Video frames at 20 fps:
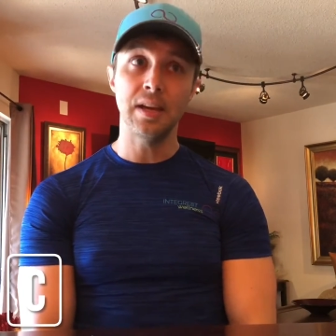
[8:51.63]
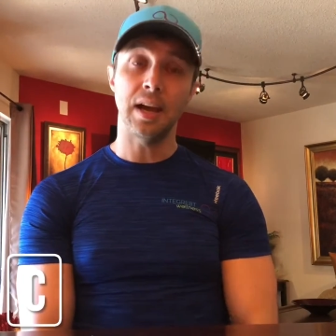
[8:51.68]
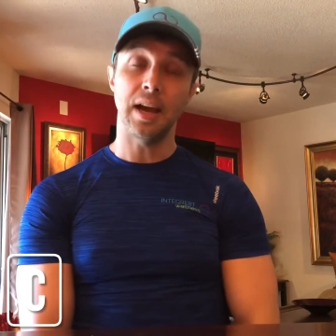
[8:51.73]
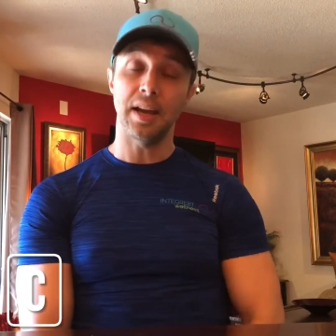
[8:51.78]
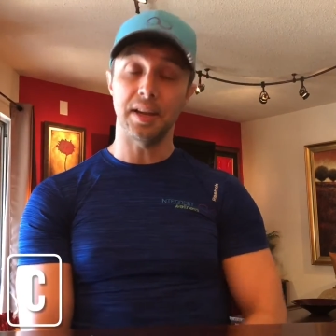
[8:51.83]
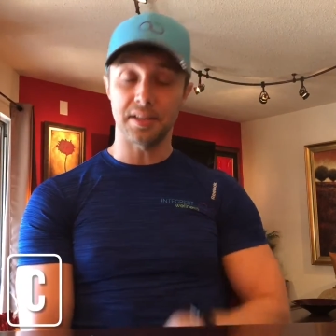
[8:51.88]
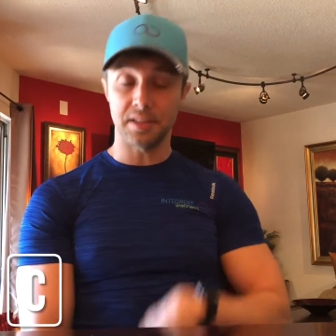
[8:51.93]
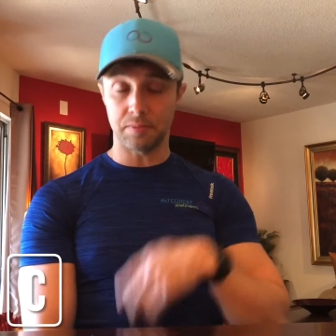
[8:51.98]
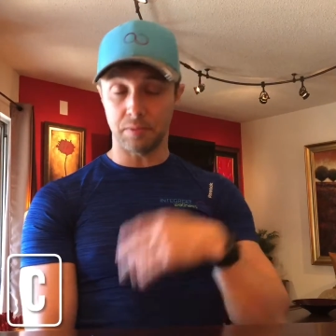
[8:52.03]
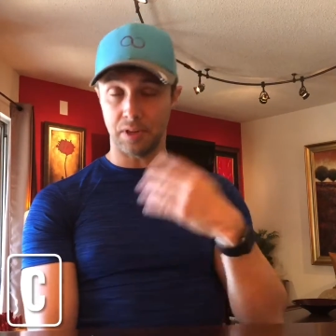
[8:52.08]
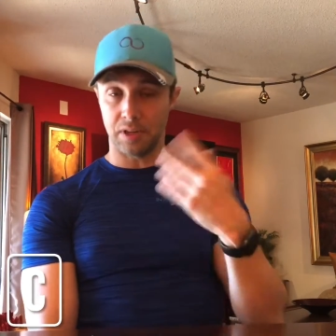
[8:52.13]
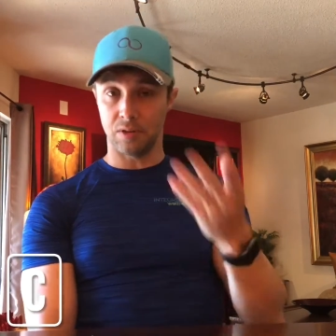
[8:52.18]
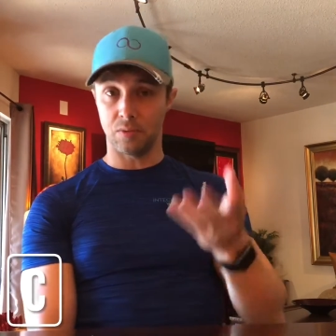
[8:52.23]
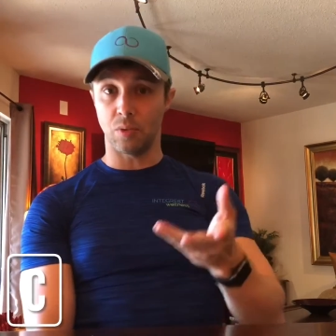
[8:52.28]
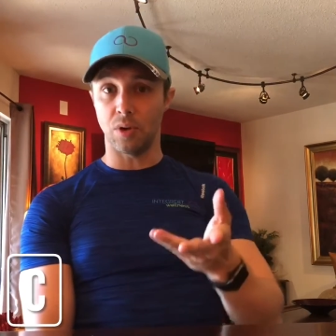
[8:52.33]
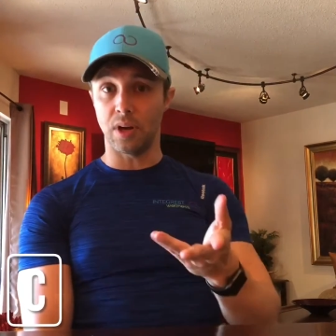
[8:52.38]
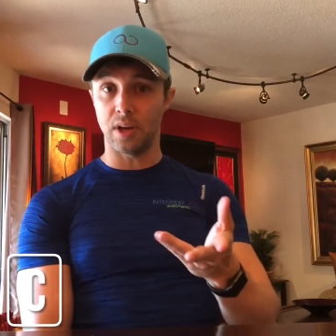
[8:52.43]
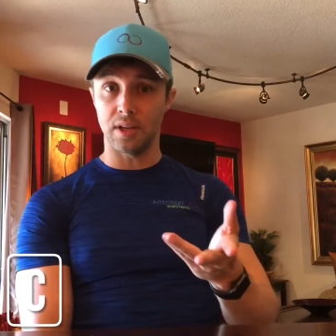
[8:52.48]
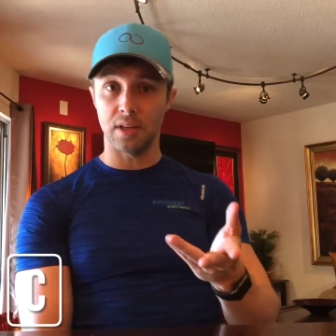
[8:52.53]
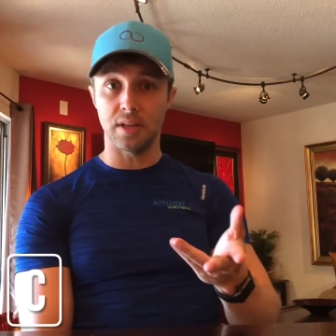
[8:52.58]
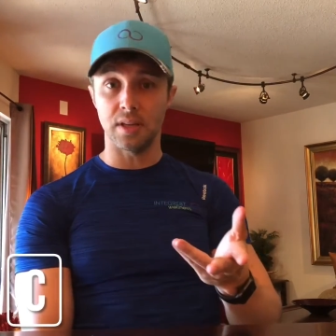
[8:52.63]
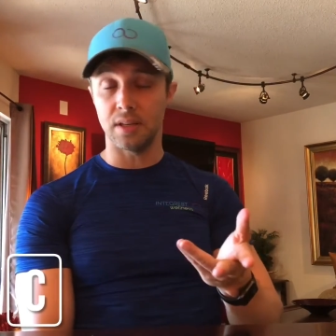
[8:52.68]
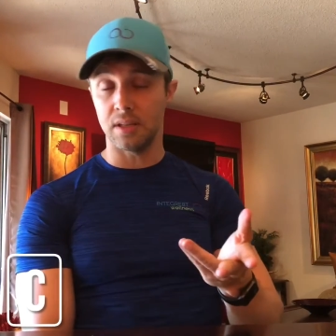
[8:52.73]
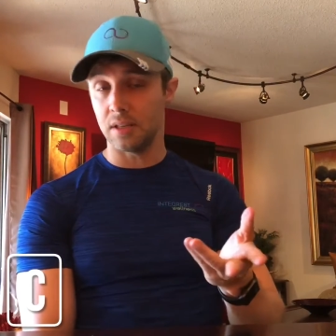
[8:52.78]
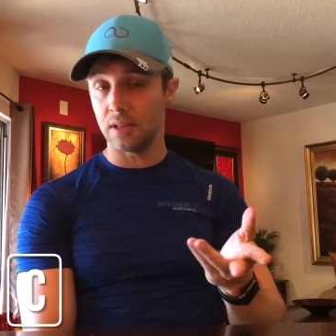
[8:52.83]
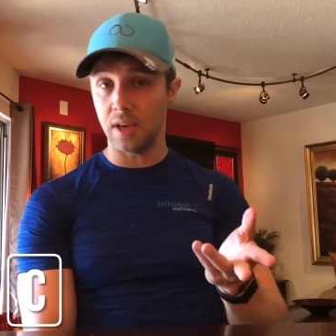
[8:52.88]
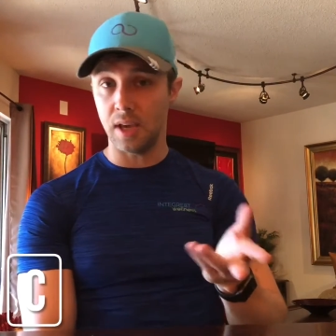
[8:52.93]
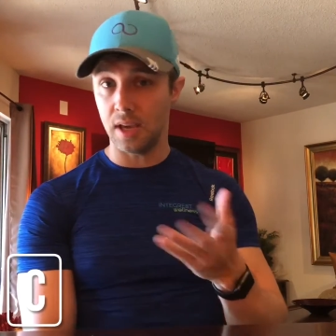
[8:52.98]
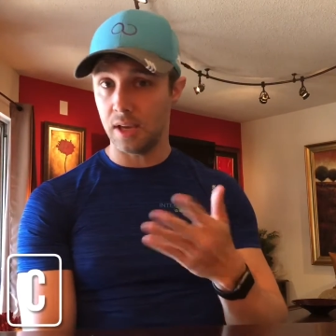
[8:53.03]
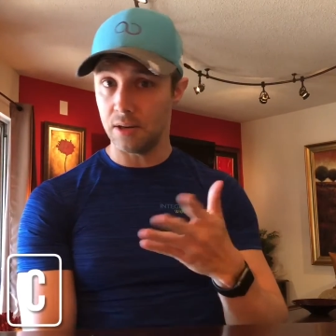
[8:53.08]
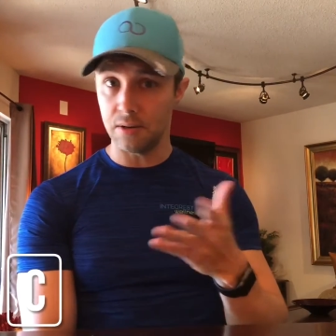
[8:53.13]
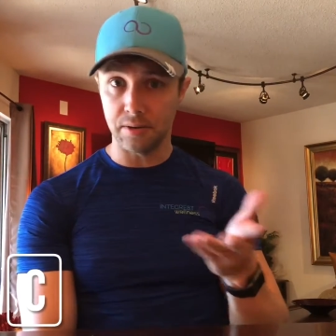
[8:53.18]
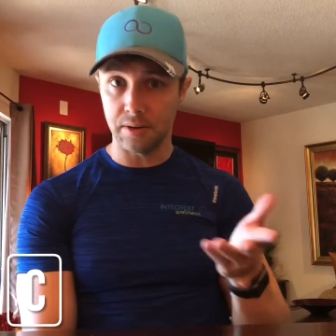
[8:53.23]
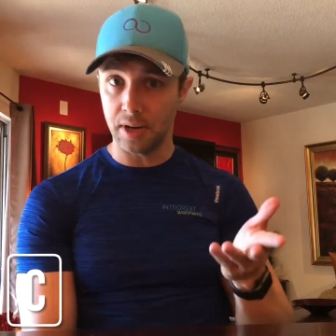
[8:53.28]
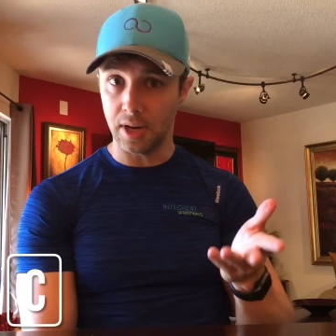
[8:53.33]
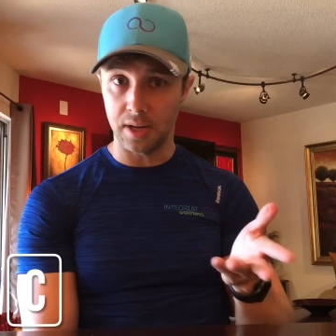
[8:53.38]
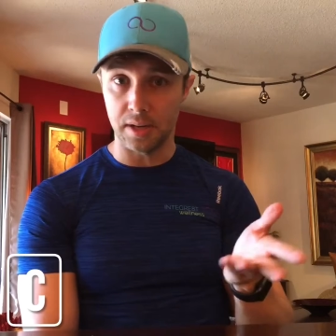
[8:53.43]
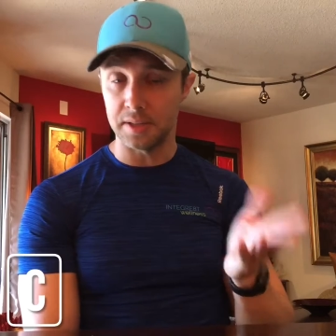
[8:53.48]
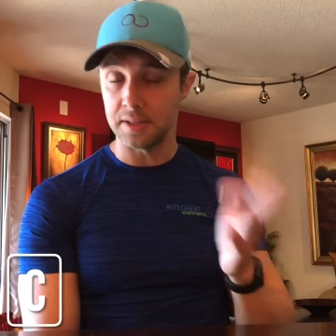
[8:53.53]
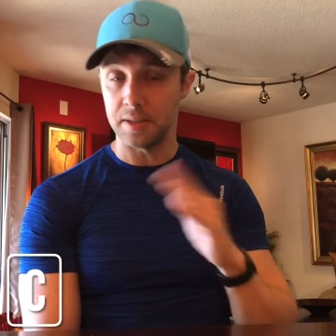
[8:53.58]
I explained why getting 8 or
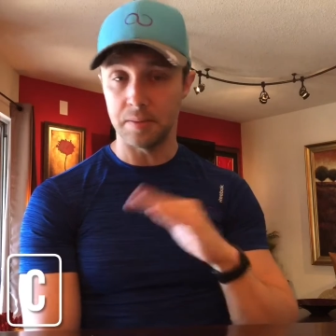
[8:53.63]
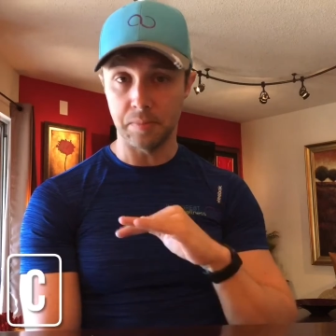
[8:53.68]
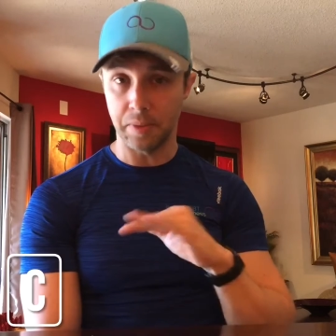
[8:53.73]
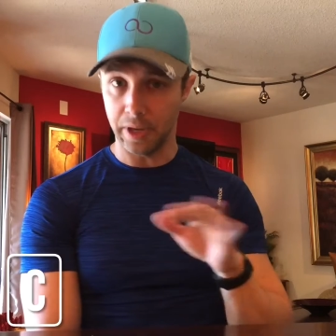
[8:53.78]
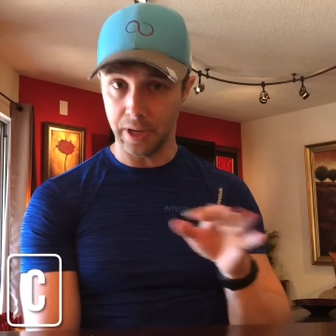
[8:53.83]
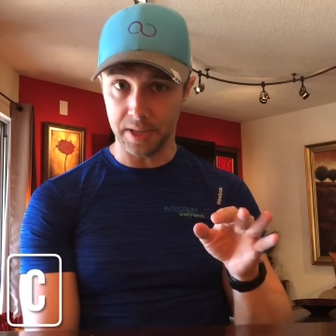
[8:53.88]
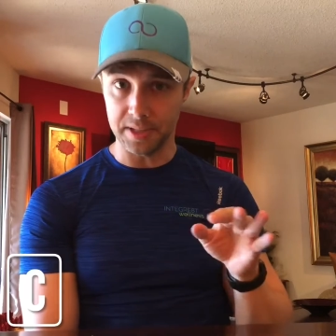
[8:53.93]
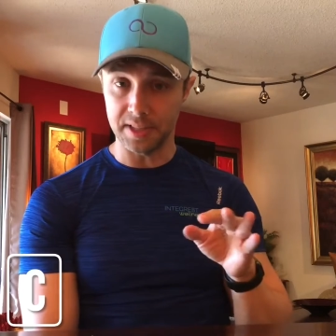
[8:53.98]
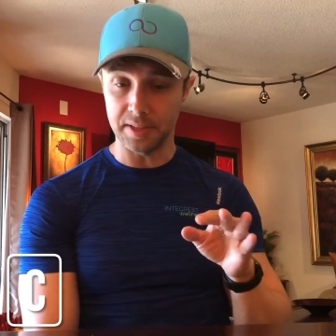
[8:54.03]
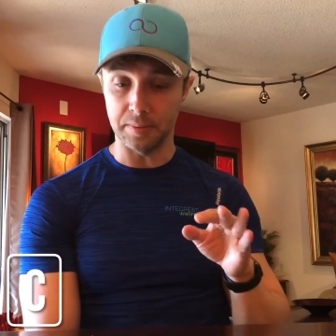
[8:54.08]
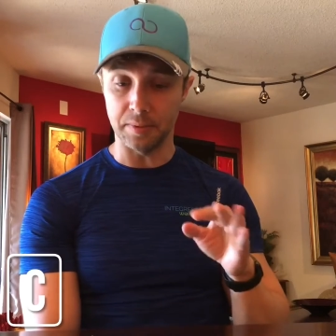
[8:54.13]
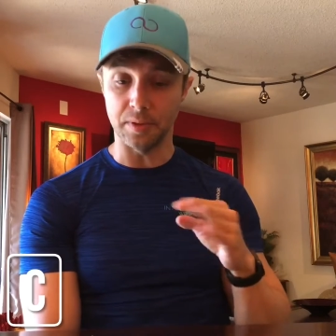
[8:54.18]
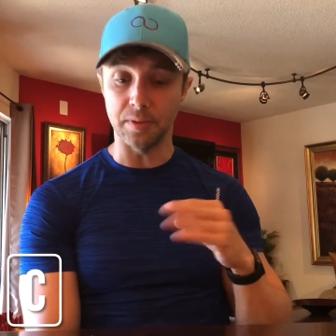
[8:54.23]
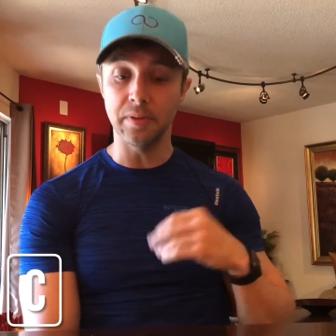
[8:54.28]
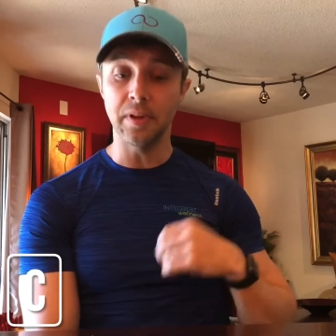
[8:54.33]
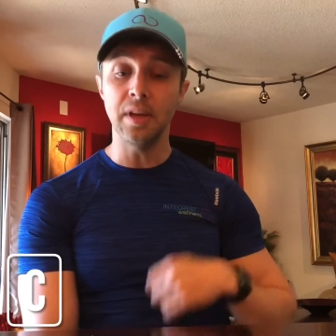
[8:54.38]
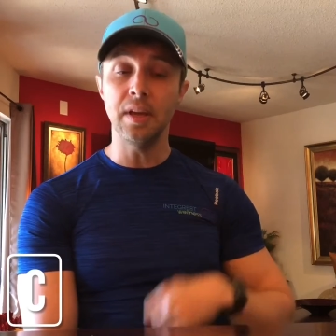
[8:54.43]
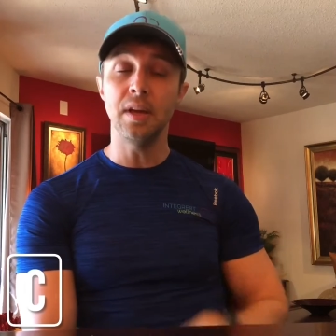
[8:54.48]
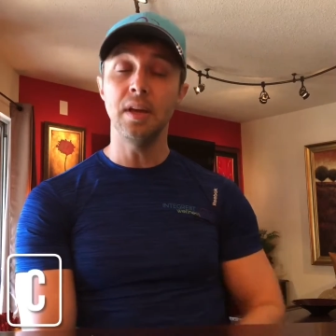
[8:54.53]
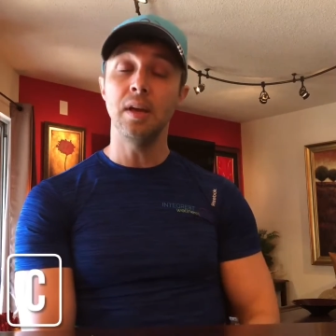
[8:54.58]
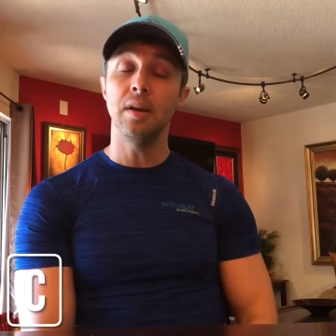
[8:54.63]
9 is impossible.